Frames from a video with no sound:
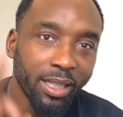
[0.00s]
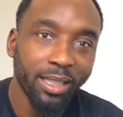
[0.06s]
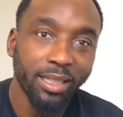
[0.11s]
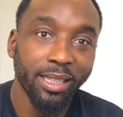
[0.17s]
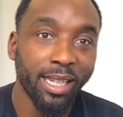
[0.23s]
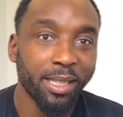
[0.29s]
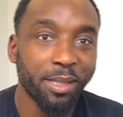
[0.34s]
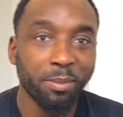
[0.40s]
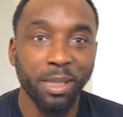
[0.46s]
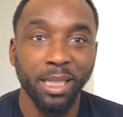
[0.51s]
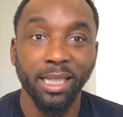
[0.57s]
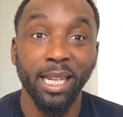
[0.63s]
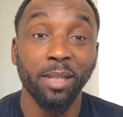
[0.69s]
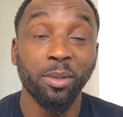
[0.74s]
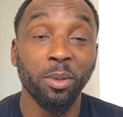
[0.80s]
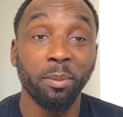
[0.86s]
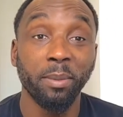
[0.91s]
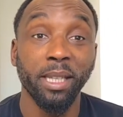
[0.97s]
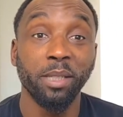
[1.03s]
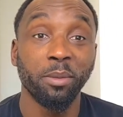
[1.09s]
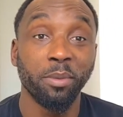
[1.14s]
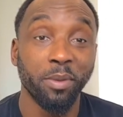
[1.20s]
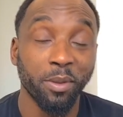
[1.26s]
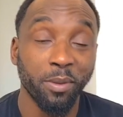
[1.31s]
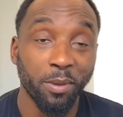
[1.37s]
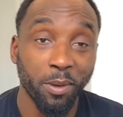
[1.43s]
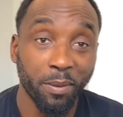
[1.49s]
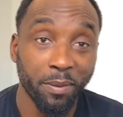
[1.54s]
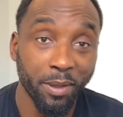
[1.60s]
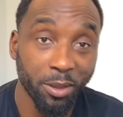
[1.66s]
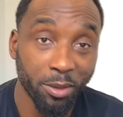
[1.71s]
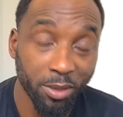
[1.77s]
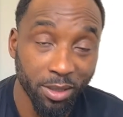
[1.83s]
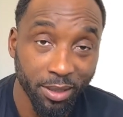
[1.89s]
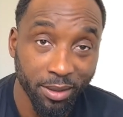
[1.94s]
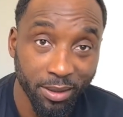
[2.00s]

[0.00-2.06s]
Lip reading: That's me. That's what makes me feel fulfilled.